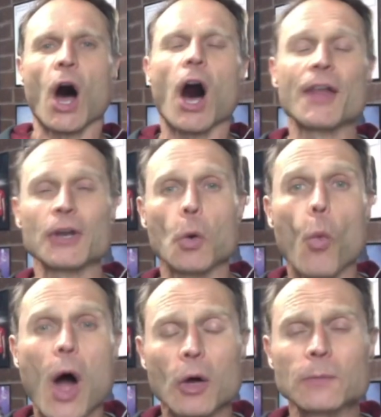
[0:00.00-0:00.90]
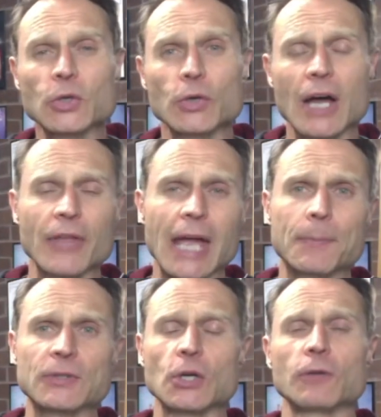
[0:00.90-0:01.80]
Hi there, and welcome to another
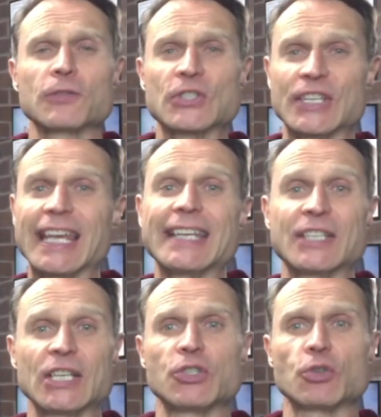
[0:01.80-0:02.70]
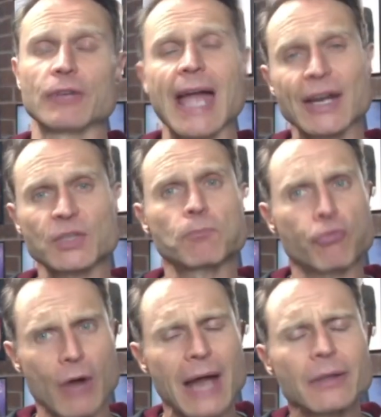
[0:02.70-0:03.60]
episode of Singing Teacher Reacts,
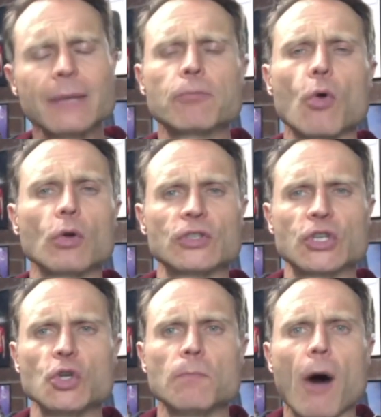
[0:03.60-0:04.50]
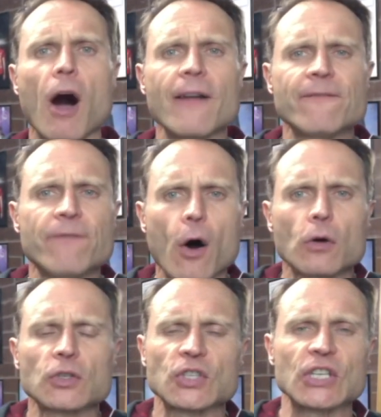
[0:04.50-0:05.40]
proudly brought to you by
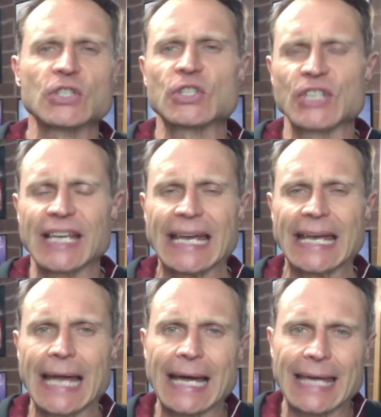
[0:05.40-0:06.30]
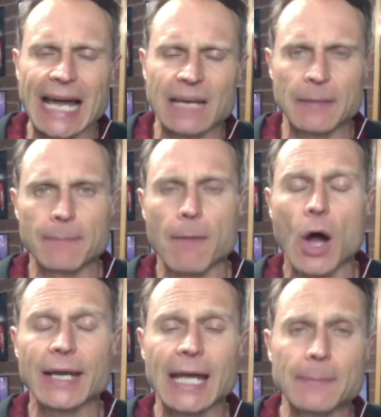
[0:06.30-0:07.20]
Vox Singing Academy.
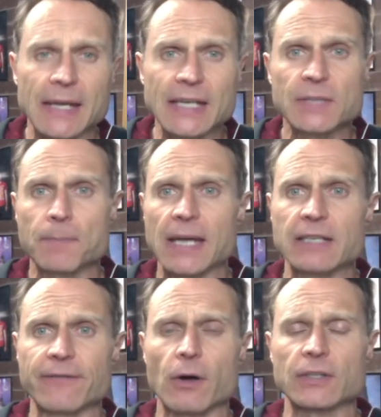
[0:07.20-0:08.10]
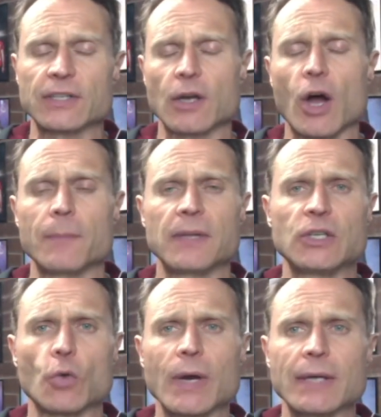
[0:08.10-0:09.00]
My name is Peter Vox, and I am the
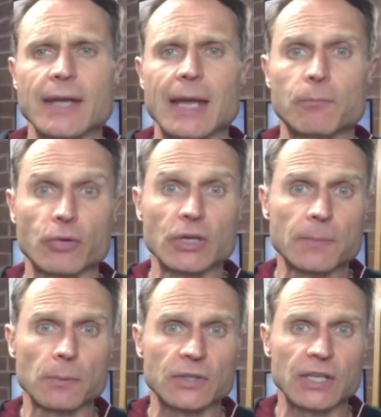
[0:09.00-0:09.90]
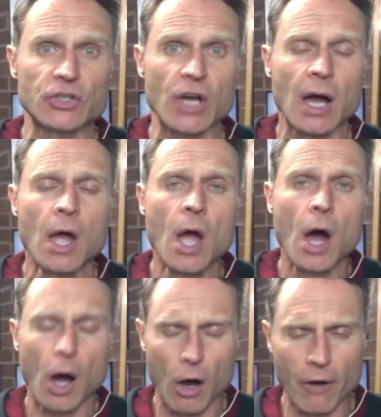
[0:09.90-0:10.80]
director and principal teacher
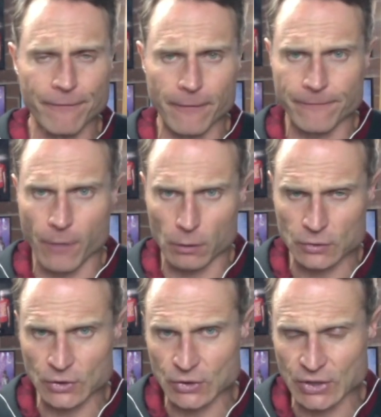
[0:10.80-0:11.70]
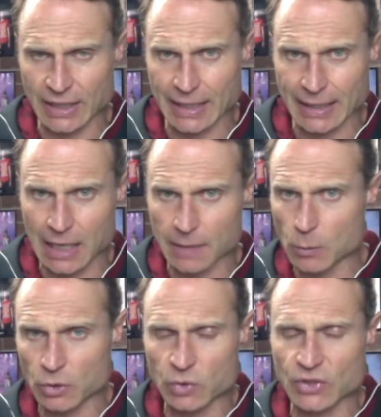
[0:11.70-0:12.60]
of Vox Singing Academy,
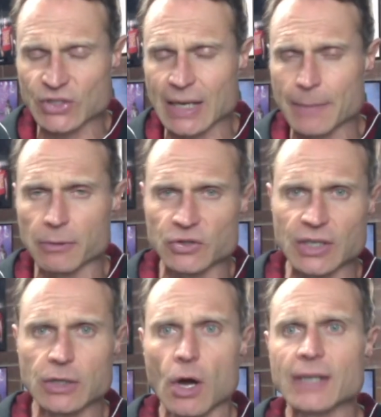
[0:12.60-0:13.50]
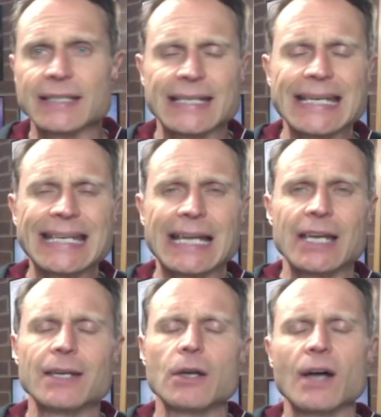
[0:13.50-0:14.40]
which was established in
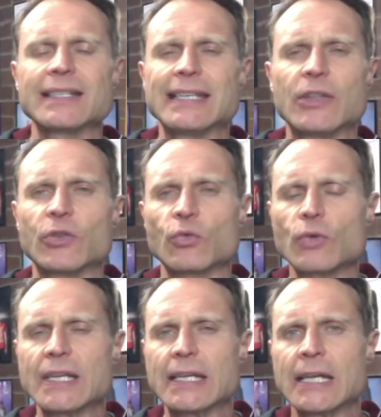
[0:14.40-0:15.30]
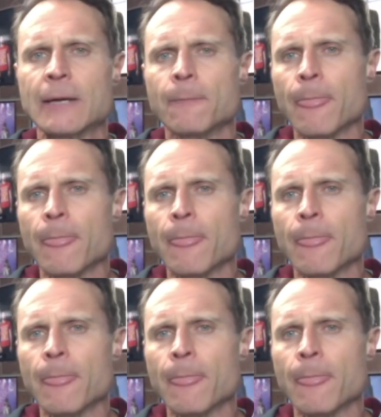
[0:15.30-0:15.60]
1993.